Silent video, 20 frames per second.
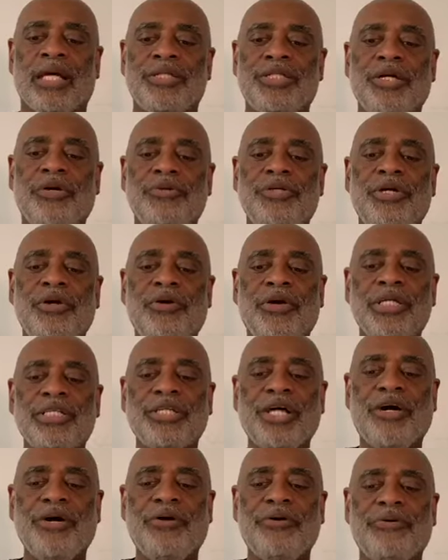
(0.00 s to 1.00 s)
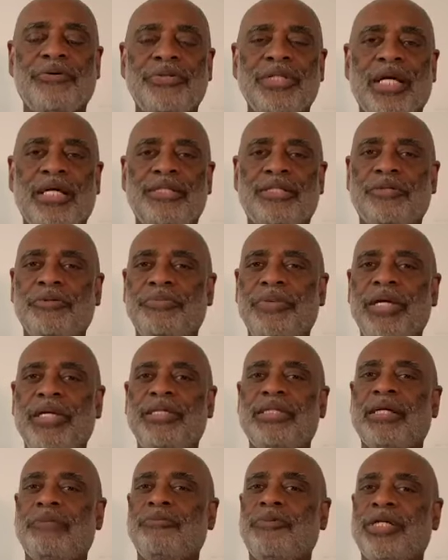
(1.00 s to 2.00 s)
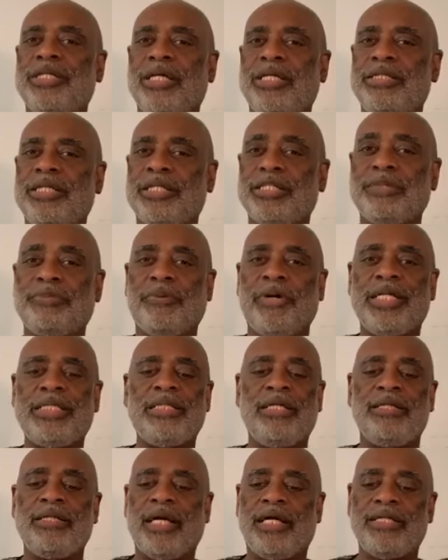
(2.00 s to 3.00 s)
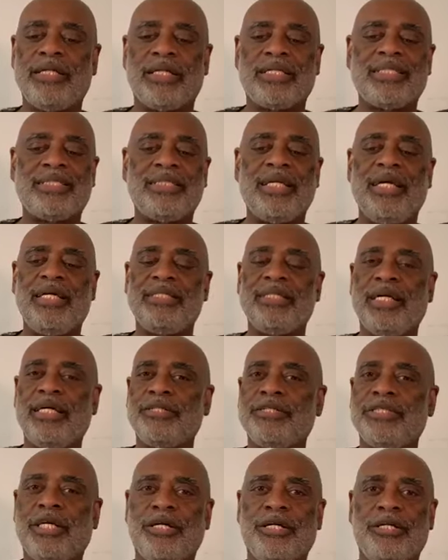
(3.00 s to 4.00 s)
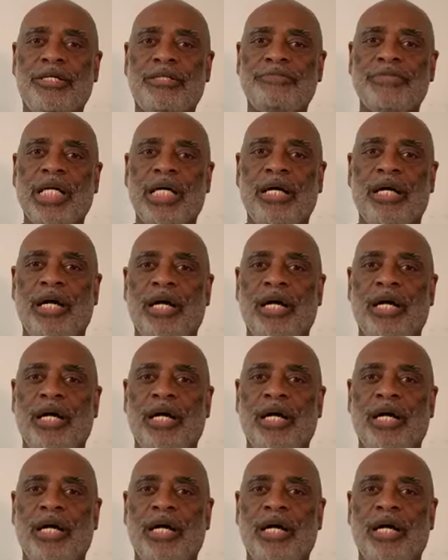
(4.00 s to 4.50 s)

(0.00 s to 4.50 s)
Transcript: So your goal is to be someone that's expressing and extending love.